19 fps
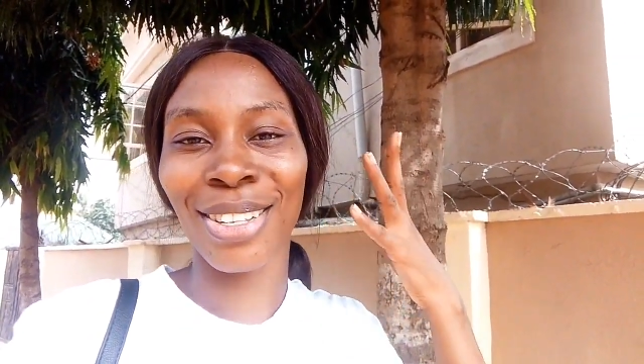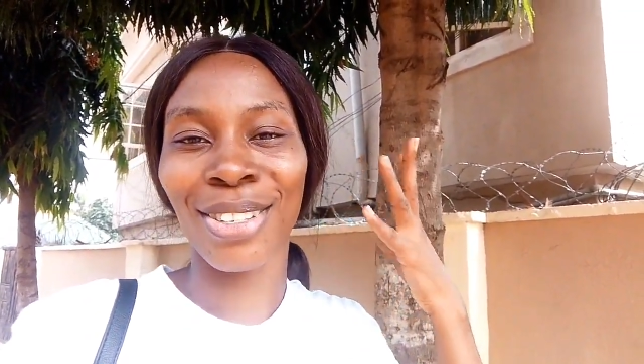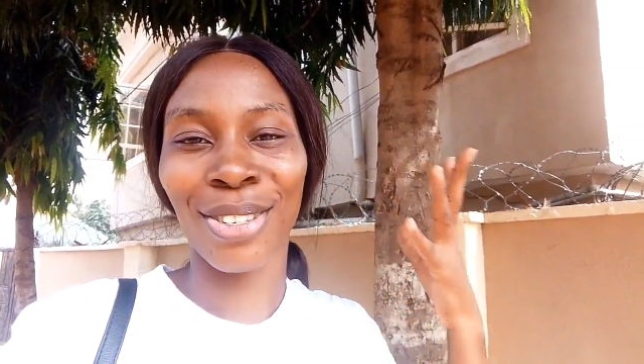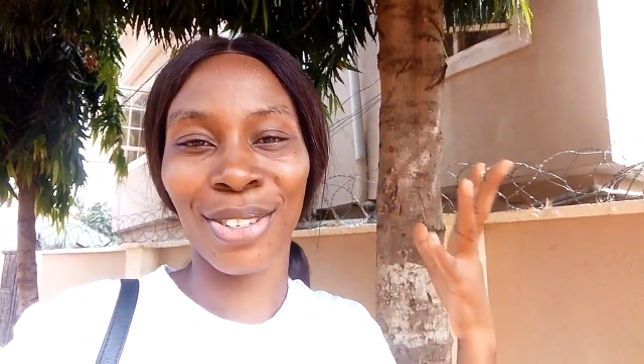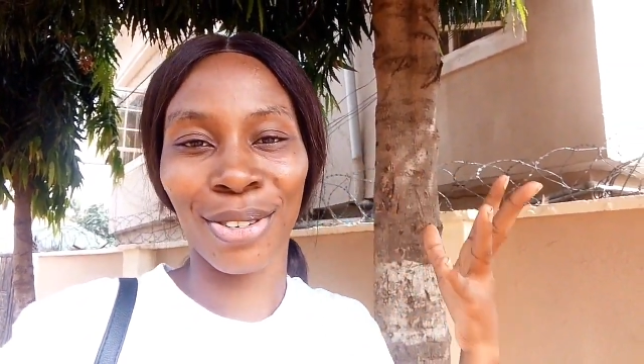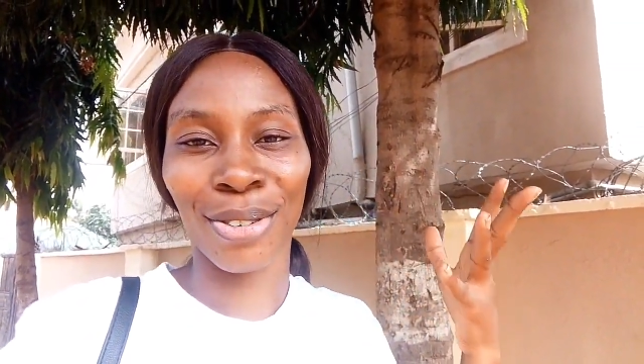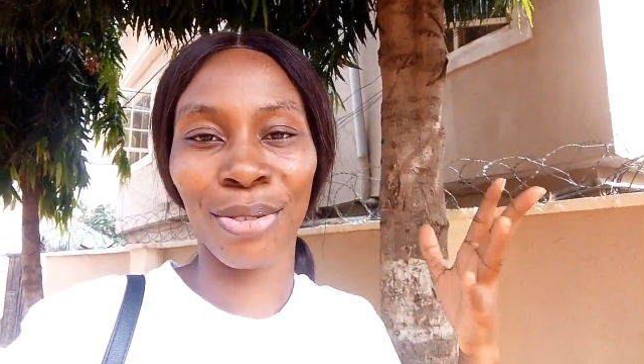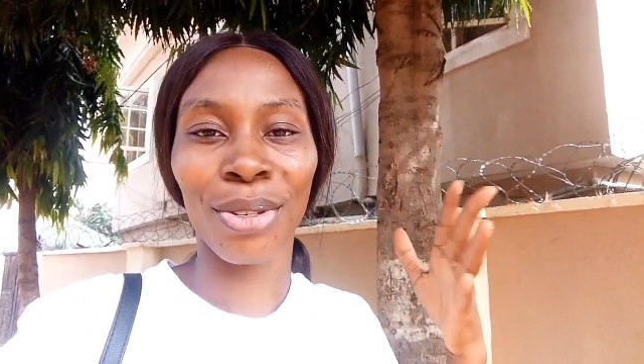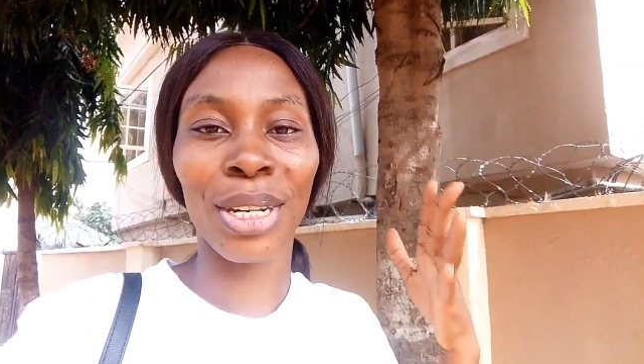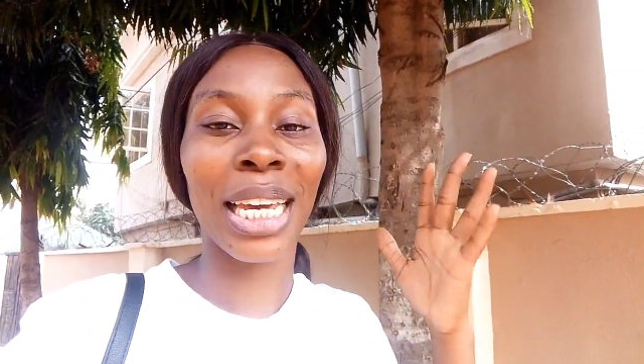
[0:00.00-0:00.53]

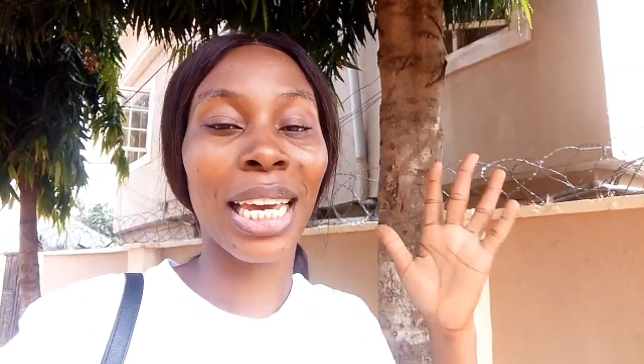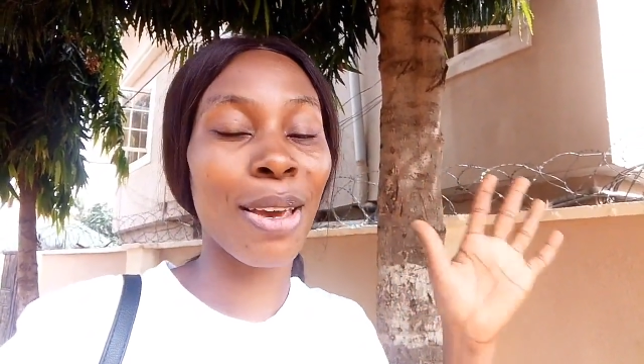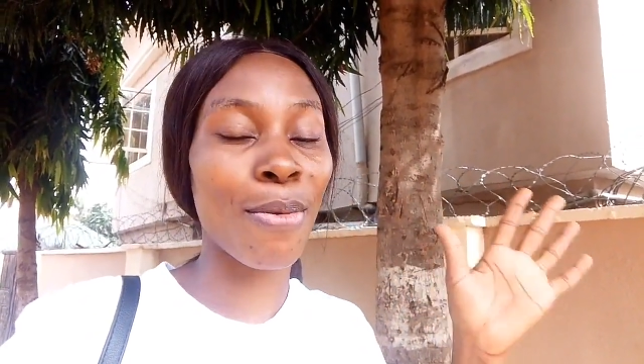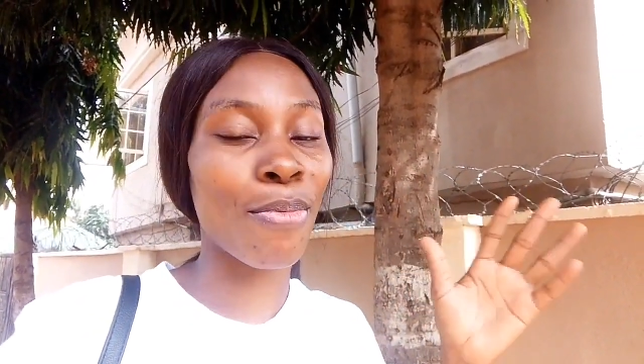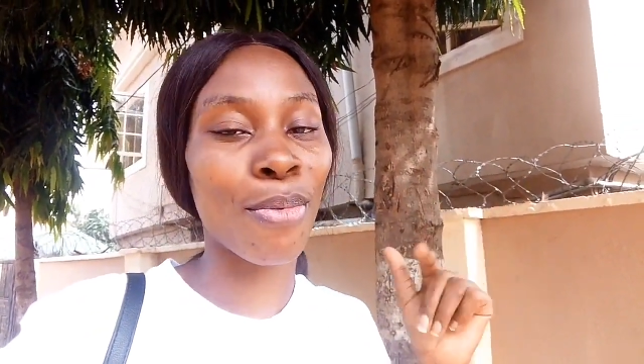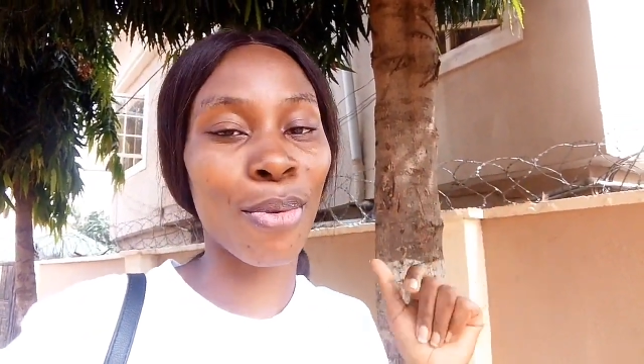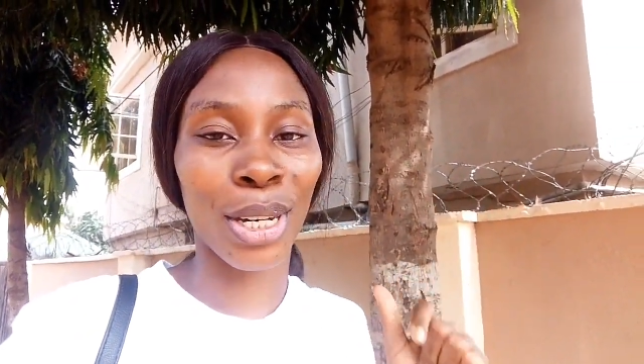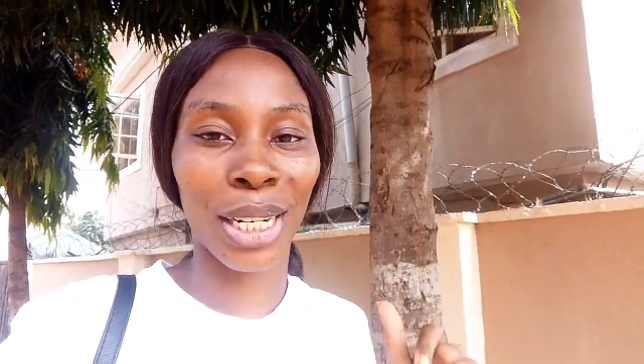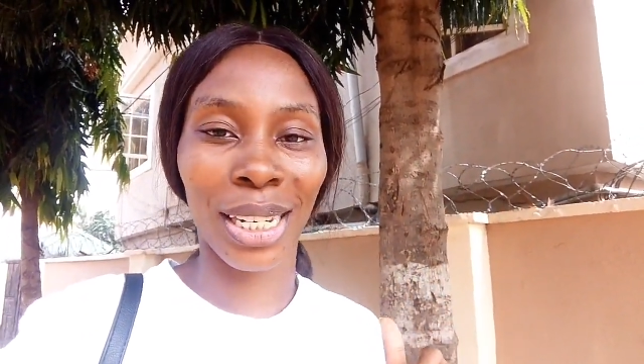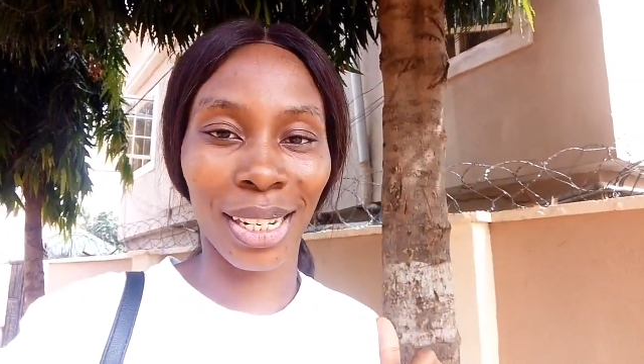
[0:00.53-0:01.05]
tuned, keep
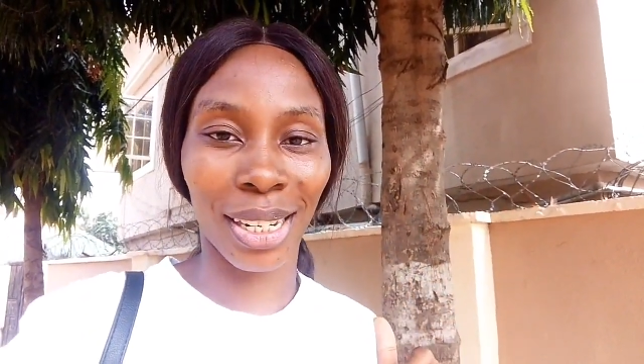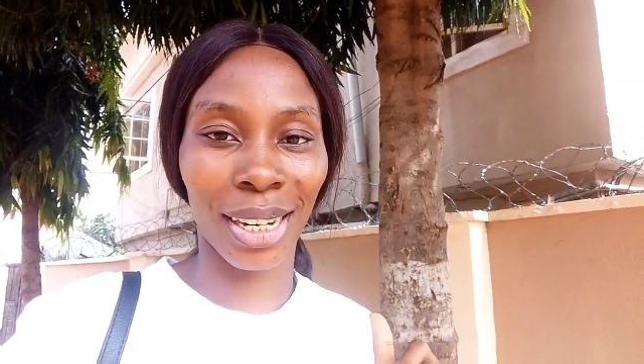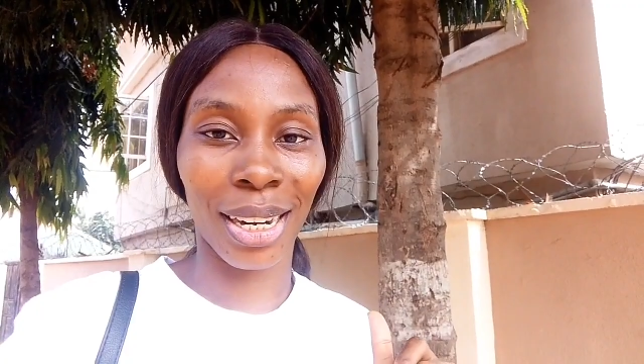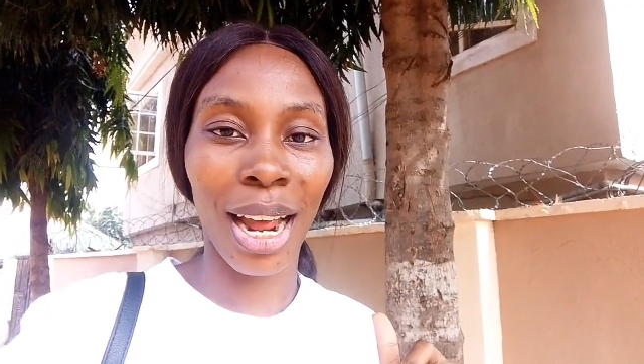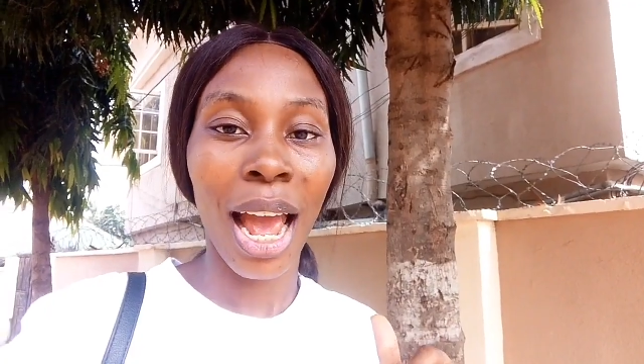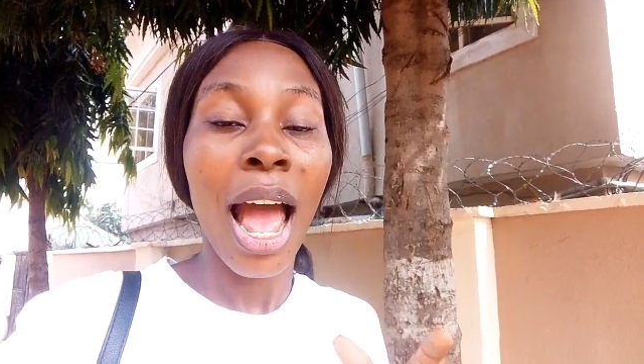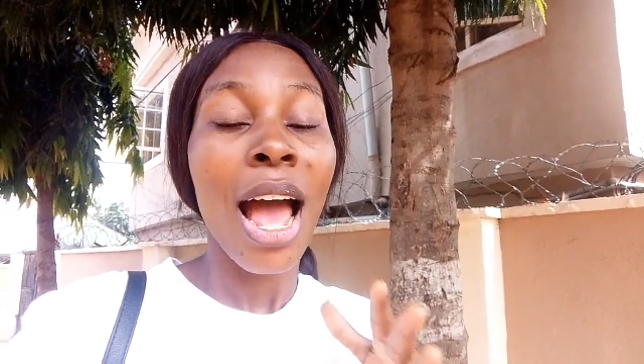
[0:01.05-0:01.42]
watching,